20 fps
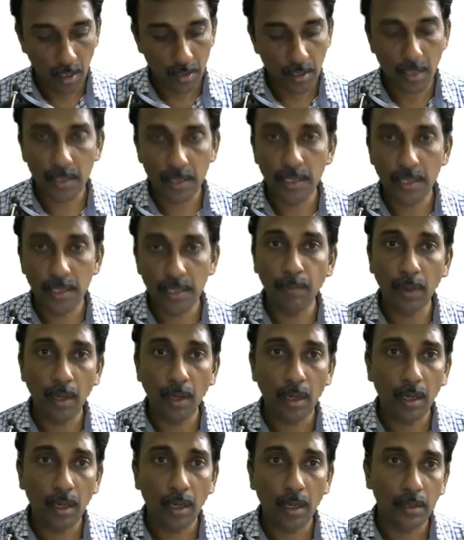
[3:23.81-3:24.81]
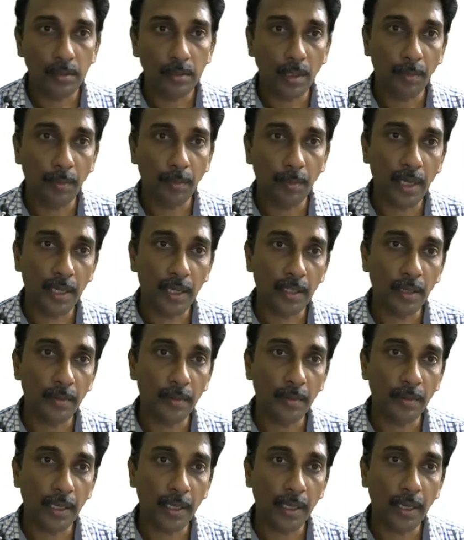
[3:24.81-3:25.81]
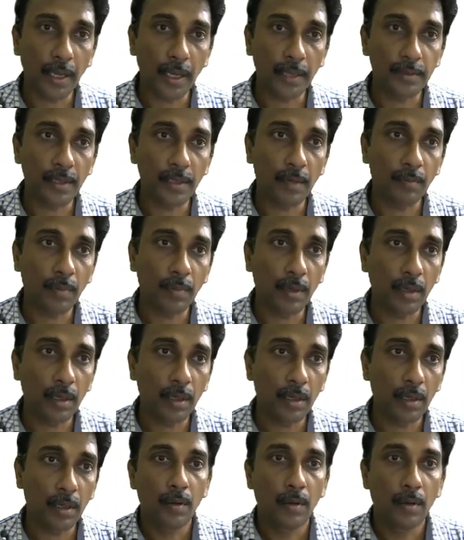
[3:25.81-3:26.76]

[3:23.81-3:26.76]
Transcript: So simple. Suppose let them take an example.